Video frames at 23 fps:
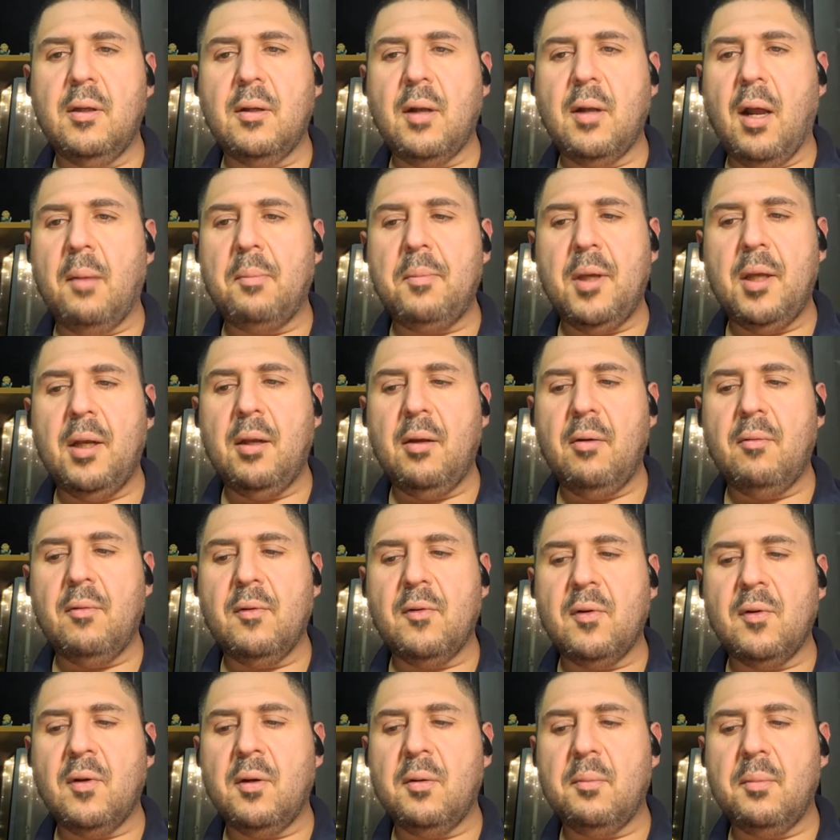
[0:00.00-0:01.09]
I mean, it was
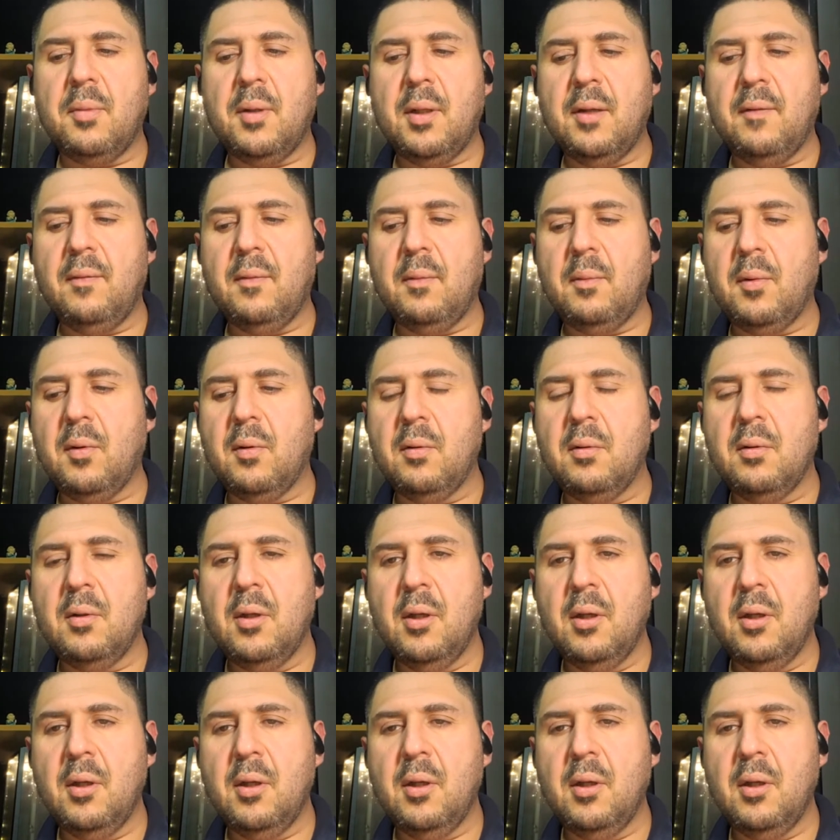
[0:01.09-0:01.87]
unbelievable